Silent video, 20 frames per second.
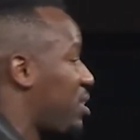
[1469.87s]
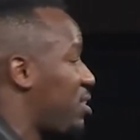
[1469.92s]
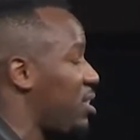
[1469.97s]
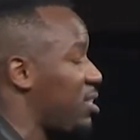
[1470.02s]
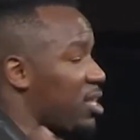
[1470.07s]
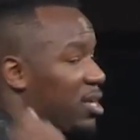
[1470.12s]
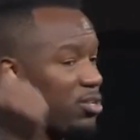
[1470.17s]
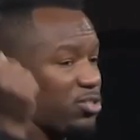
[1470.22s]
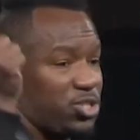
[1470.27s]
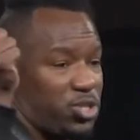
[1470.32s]
but
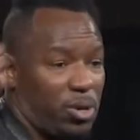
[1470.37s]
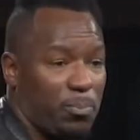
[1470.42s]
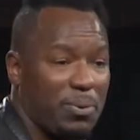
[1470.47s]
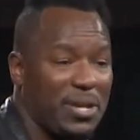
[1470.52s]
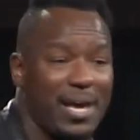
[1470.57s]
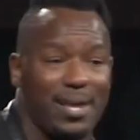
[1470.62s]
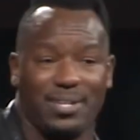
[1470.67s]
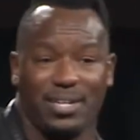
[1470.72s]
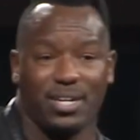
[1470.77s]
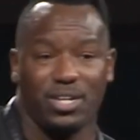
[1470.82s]
the
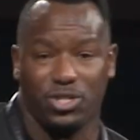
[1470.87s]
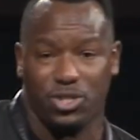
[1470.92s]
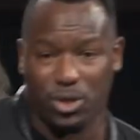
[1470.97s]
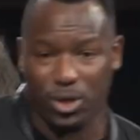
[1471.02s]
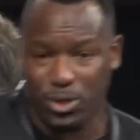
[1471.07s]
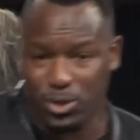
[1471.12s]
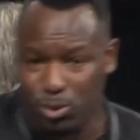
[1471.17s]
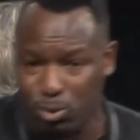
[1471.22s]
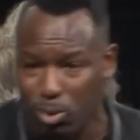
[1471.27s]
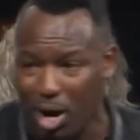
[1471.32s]
planting a
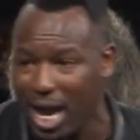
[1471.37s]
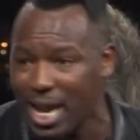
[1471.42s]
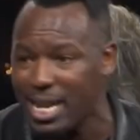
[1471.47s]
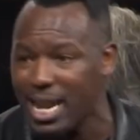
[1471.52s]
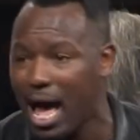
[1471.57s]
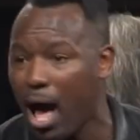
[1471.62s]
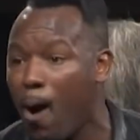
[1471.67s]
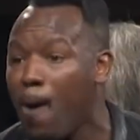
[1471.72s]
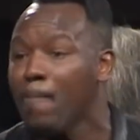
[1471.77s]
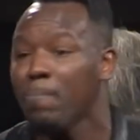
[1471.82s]
church right
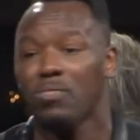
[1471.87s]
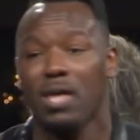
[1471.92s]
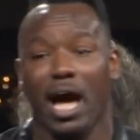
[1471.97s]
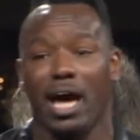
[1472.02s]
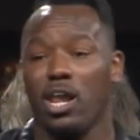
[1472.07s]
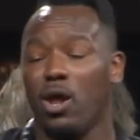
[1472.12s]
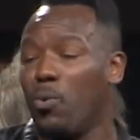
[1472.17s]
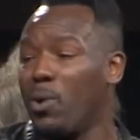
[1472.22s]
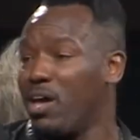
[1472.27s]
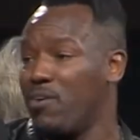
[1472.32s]
now,
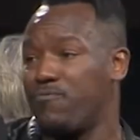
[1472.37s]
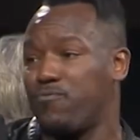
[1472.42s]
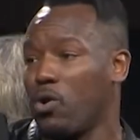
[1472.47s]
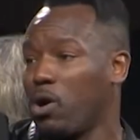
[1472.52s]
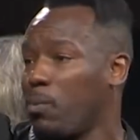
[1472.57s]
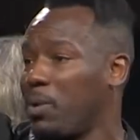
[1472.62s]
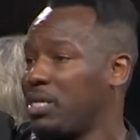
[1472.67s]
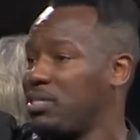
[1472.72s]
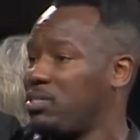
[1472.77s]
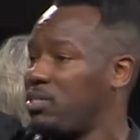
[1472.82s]
I know we have
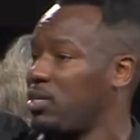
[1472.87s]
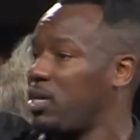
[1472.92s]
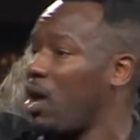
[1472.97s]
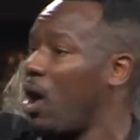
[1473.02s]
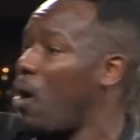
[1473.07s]
four weeks to